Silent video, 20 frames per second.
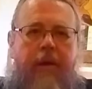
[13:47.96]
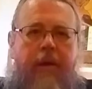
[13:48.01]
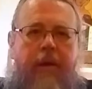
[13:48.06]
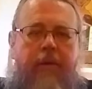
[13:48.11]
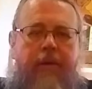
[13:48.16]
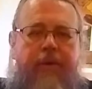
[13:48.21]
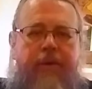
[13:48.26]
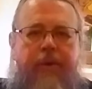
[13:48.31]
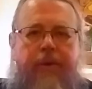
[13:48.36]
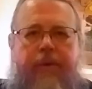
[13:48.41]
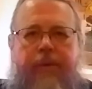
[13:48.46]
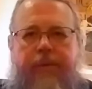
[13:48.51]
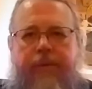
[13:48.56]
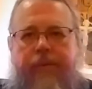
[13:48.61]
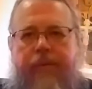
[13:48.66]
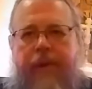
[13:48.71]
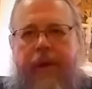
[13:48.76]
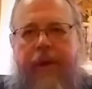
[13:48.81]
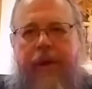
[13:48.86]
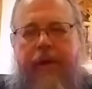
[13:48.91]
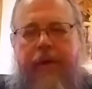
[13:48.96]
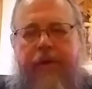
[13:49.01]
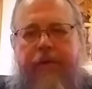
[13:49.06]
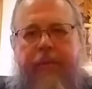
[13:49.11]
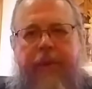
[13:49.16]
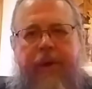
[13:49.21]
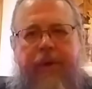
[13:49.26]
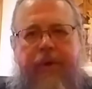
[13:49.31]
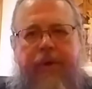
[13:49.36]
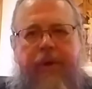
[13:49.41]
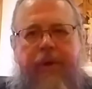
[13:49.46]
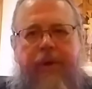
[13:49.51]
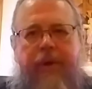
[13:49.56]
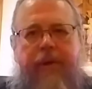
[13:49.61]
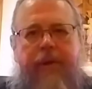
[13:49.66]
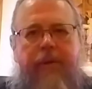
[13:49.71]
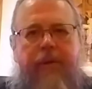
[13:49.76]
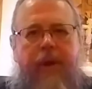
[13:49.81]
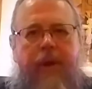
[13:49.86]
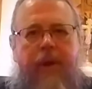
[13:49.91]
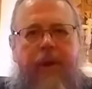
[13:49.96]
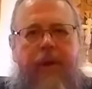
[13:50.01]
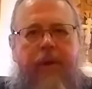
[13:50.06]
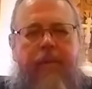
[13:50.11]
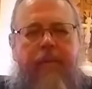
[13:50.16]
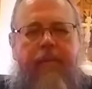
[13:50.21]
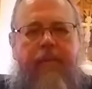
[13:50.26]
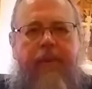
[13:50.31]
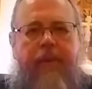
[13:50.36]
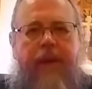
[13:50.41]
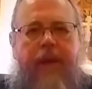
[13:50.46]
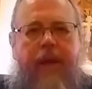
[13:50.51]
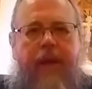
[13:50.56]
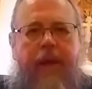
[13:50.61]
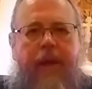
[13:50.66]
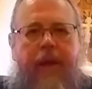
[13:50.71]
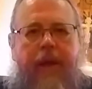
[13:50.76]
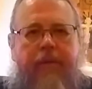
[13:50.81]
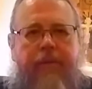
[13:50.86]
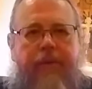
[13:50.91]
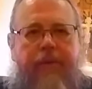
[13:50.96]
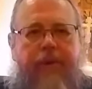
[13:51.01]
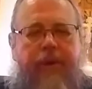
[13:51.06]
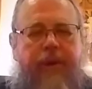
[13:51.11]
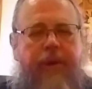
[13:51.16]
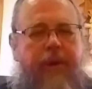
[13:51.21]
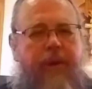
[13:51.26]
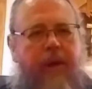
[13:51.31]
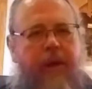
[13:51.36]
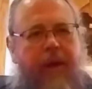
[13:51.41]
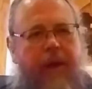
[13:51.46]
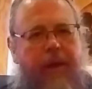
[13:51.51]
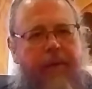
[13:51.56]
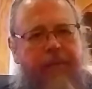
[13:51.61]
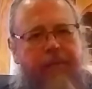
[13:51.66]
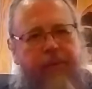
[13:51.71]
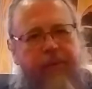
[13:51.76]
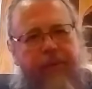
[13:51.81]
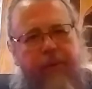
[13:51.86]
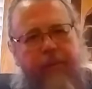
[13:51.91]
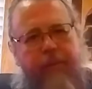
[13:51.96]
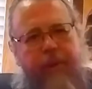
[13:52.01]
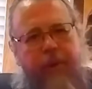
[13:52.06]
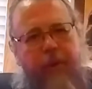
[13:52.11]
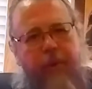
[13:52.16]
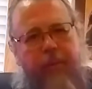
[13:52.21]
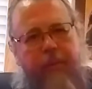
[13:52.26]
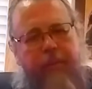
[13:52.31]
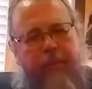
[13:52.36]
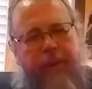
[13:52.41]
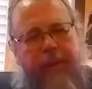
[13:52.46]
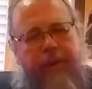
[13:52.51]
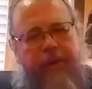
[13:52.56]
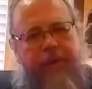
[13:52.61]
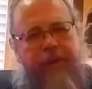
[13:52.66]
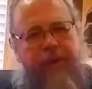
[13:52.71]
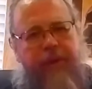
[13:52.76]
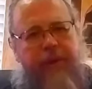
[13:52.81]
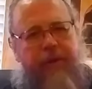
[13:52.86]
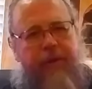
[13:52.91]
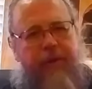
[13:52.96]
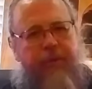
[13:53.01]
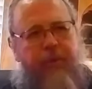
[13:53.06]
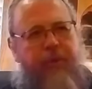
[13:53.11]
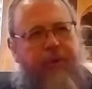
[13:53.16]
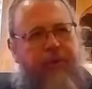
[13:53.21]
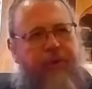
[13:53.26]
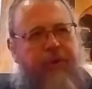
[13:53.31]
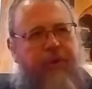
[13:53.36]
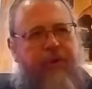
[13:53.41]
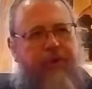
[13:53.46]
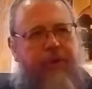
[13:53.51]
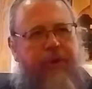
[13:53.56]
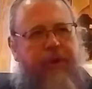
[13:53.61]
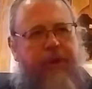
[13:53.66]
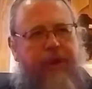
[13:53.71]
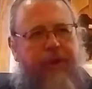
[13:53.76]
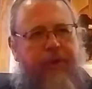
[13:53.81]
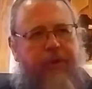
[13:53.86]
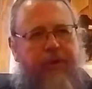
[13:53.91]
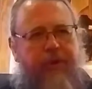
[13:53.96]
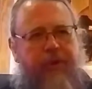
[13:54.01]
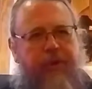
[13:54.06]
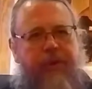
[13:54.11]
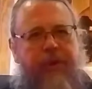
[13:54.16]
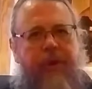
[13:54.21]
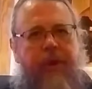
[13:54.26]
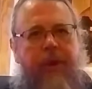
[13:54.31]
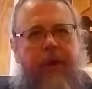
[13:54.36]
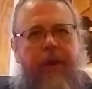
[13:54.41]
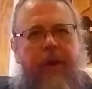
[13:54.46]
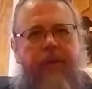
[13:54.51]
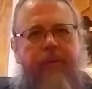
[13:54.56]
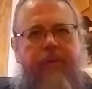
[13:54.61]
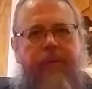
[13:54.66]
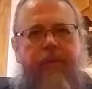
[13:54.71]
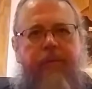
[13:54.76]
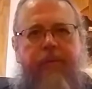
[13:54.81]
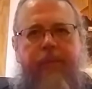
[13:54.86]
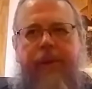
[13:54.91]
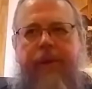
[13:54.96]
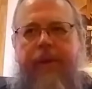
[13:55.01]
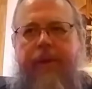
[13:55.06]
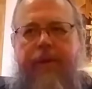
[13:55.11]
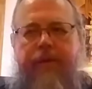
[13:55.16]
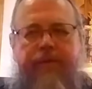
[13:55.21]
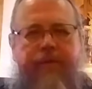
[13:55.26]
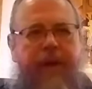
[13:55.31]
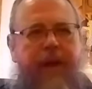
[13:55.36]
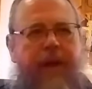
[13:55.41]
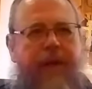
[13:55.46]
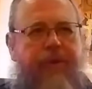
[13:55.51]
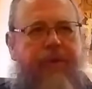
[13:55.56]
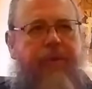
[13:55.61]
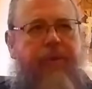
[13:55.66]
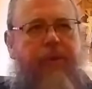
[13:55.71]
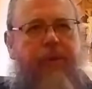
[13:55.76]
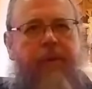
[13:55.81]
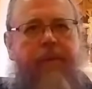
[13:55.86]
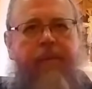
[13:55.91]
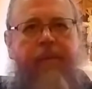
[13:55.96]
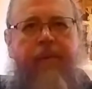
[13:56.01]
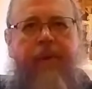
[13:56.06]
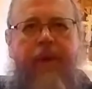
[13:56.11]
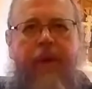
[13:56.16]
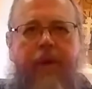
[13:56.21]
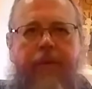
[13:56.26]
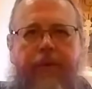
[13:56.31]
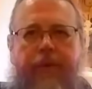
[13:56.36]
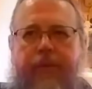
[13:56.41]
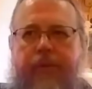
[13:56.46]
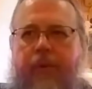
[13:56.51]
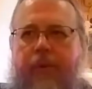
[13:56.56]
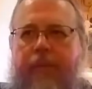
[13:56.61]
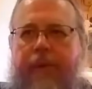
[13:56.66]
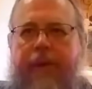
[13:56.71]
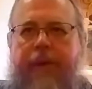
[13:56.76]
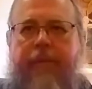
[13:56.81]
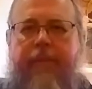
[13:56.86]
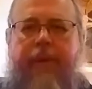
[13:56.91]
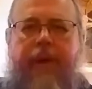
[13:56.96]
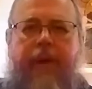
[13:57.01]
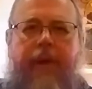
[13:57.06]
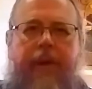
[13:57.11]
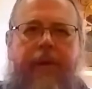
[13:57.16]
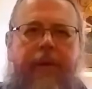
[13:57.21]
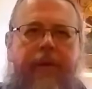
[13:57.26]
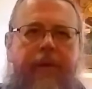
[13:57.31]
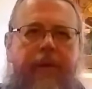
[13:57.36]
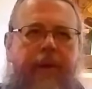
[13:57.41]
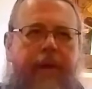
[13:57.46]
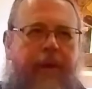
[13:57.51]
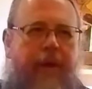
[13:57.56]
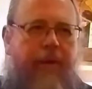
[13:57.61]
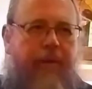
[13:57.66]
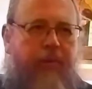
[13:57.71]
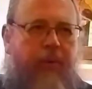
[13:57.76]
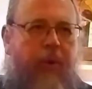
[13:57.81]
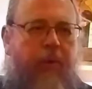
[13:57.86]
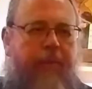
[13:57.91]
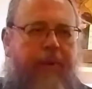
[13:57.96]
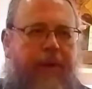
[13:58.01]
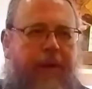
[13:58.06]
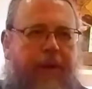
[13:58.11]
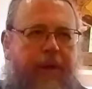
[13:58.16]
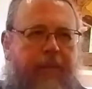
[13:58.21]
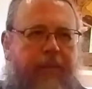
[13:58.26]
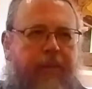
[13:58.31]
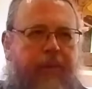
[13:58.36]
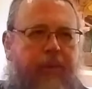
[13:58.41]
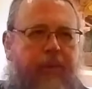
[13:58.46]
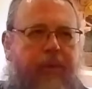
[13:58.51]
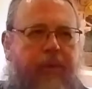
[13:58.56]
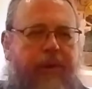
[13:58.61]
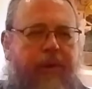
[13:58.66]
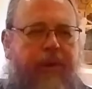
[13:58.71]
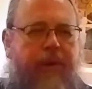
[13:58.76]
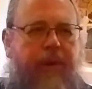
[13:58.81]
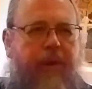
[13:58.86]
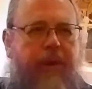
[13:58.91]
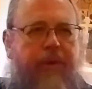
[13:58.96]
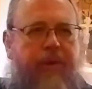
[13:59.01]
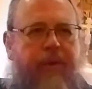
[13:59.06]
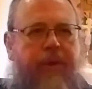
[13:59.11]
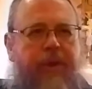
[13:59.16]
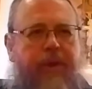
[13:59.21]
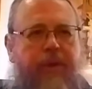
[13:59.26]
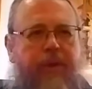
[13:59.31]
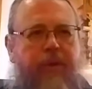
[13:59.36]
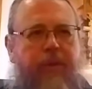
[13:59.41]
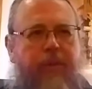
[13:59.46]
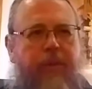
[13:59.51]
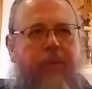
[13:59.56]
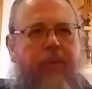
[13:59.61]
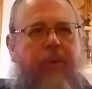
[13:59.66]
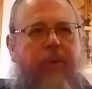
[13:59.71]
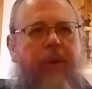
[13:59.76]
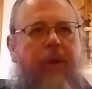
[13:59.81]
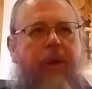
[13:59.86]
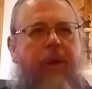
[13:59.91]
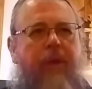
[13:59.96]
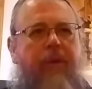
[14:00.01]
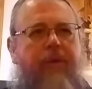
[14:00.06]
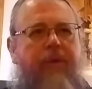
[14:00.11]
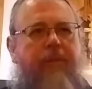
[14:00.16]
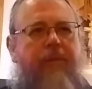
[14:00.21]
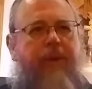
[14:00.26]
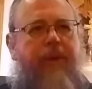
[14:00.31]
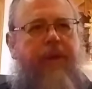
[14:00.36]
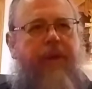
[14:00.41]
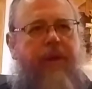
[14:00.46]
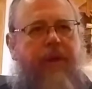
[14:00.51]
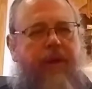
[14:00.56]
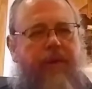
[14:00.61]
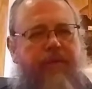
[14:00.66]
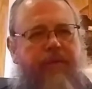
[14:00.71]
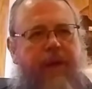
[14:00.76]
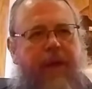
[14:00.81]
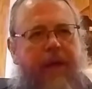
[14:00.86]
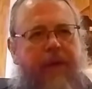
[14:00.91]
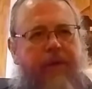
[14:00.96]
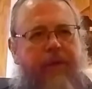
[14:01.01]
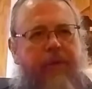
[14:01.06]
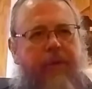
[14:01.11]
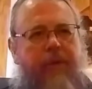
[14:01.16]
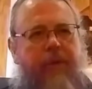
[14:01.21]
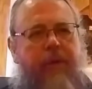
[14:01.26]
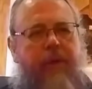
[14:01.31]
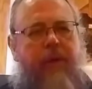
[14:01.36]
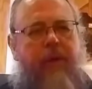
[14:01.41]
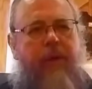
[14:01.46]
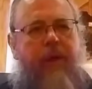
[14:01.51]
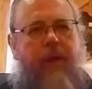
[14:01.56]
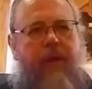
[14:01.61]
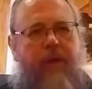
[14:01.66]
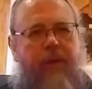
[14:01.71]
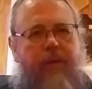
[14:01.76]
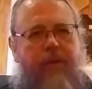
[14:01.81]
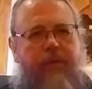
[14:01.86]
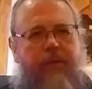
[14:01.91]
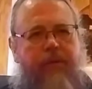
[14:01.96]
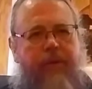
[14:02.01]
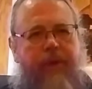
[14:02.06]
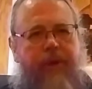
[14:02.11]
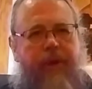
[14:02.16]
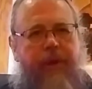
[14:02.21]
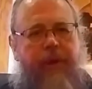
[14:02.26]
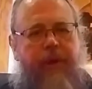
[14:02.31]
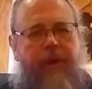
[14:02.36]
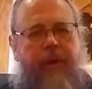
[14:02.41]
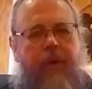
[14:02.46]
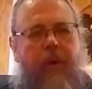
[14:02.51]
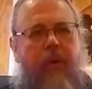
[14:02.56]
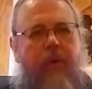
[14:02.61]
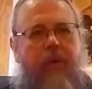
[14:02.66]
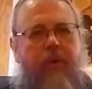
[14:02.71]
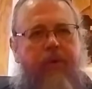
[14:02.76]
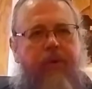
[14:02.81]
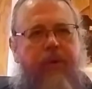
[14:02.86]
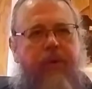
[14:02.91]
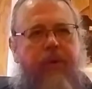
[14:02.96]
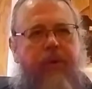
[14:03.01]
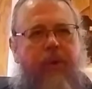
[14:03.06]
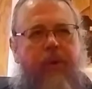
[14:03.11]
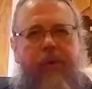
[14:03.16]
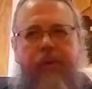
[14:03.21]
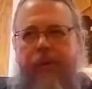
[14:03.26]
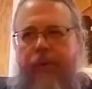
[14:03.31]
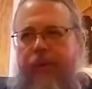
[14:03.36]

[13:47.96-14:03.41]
and so, and especially um, after, after the Pope basically switched his allegiance from being a vassal of the Roman Empire, Roman Emperor in Constantinople, to being a vassal of the so-called